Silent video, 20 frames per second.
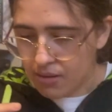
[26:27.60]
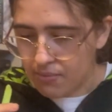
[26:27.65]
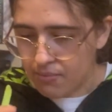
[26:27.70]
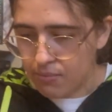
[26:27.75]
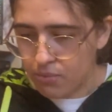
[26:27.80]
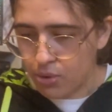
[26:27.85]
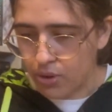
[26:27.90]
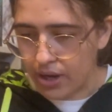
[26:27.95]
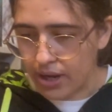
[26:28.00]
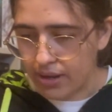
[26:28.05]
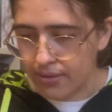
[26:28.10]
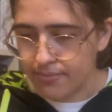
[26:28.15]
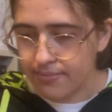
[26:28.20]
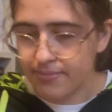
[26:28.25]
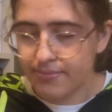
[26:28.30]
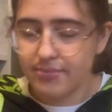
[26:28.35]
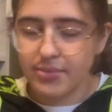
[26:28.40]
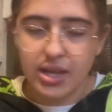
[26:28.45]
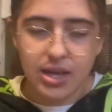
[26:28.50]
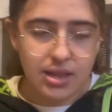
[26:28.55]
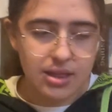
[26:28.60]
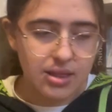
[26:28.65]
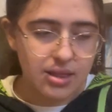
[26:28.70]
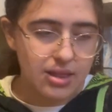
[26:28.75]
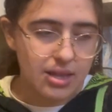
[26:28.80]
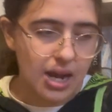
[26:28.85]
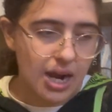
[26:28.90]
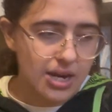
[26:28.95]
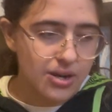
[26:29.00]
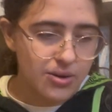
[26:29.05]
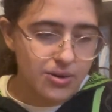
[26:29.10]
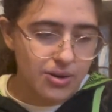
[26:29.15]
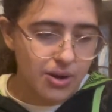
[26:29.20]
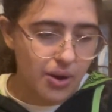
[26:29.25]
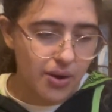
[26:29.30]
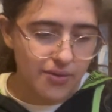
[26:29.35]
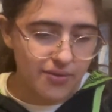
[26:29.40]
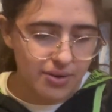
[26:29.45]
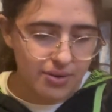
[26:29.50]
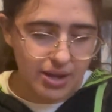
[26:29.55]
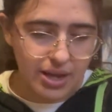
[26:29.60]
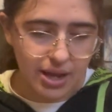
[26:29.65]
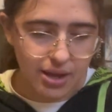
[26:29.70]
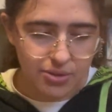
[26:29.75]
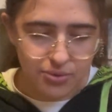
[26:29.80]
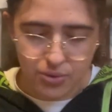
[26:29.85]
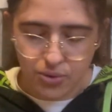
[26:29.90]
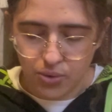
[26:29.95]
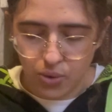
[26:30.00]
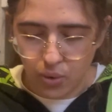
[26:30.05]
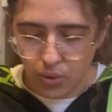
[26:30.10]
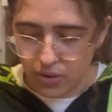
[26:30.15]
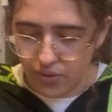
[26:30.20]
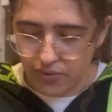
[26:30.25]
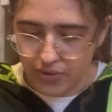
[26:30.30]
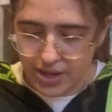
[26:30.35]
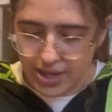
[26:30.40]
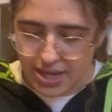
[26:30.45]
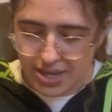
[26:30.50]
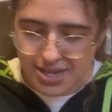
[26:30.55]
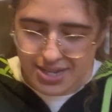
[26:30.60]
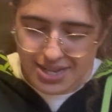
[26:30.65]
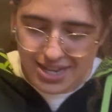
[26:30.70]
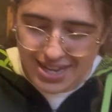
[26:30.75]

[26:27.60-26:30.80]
Boy, I don't know if I'm gonna get through all of these.